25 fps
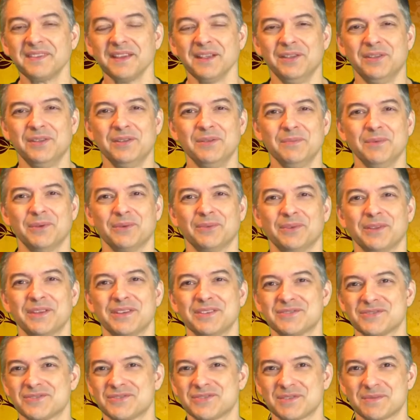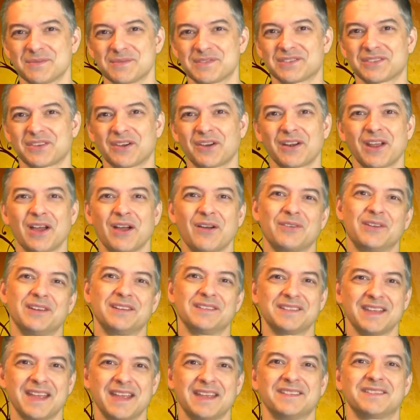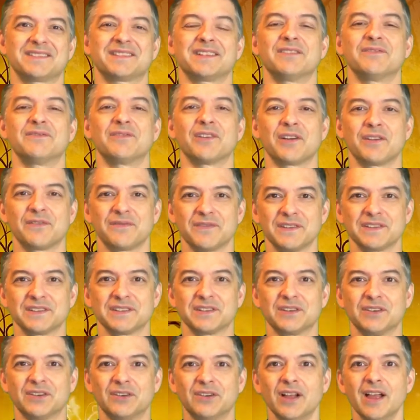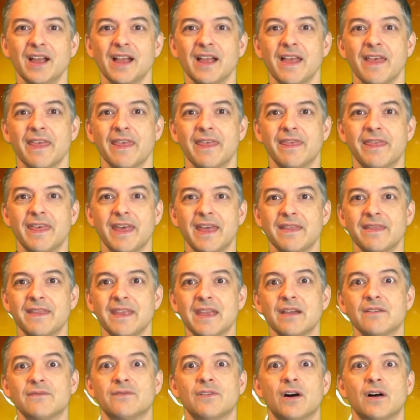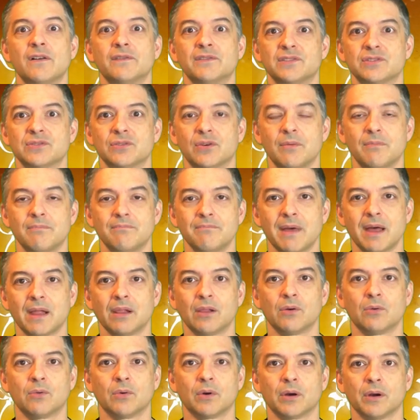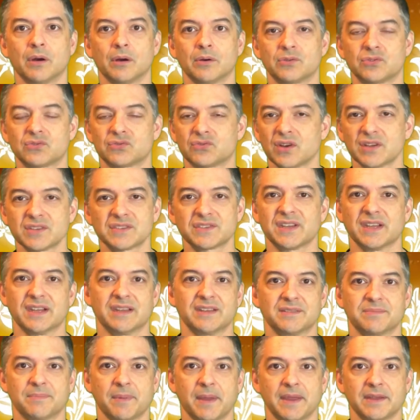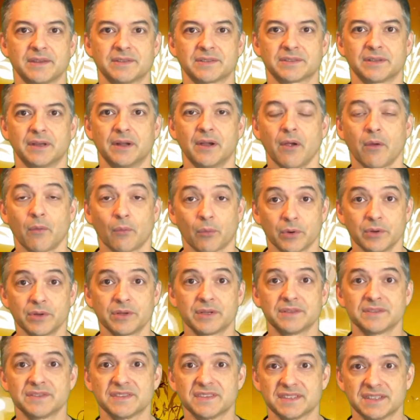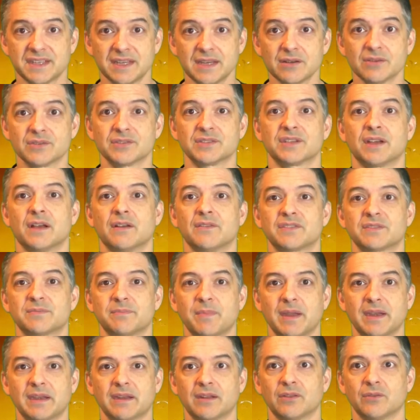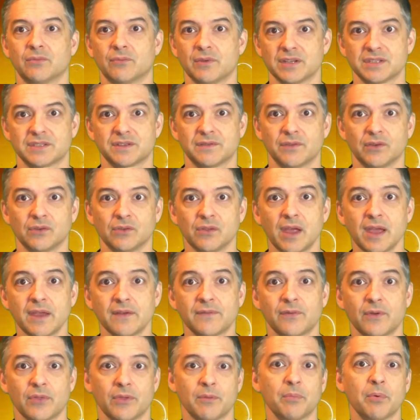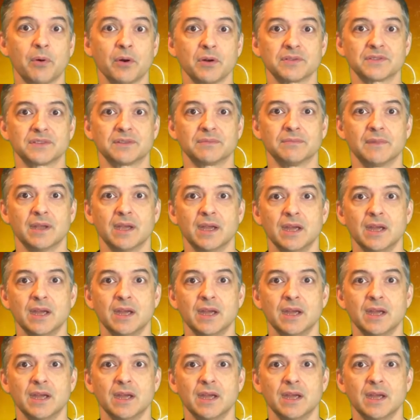Human relationships start out intense and very physical. Then they evolve into a mellower, trusting space where you can see yourself spending the rest of your life with a person.